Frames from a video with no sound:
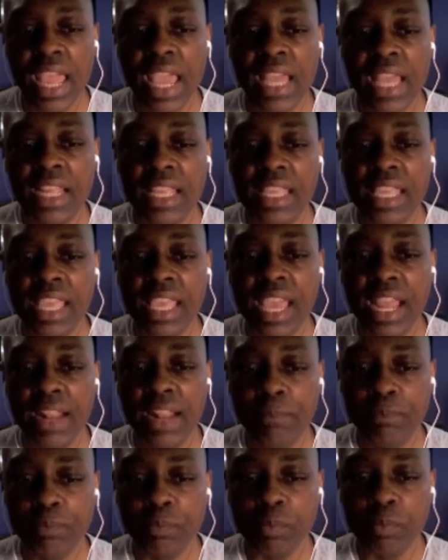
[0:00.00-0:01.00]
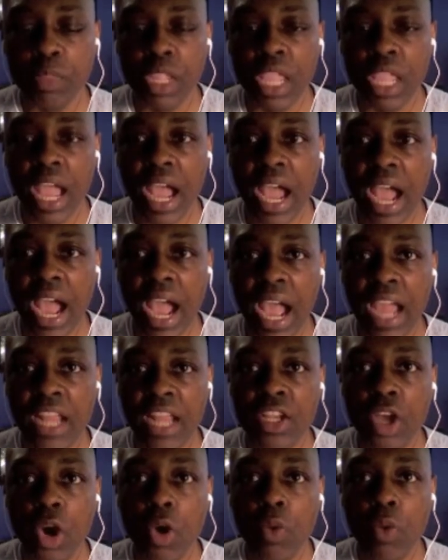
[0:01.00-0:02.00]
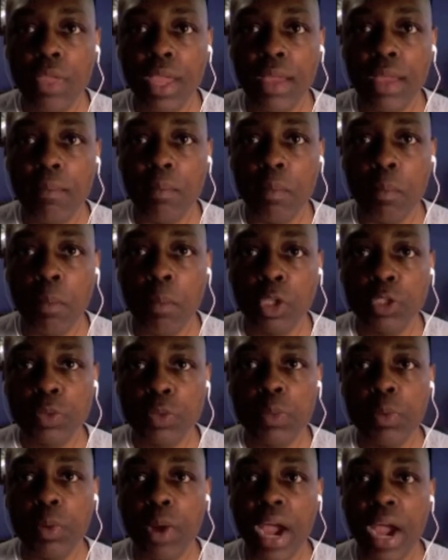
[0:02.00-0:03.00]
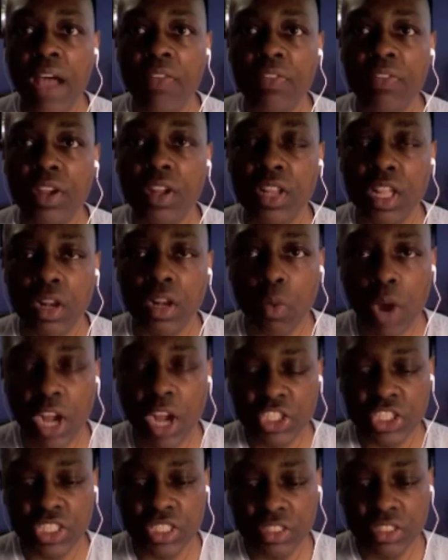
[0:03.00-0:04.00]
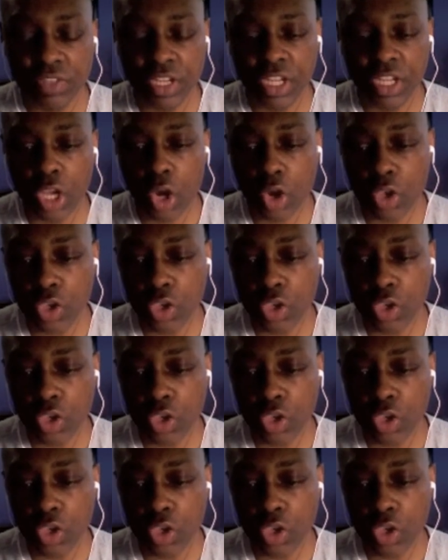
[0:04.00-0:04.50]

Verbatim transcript: And again, I know that most people out there that are watching this video,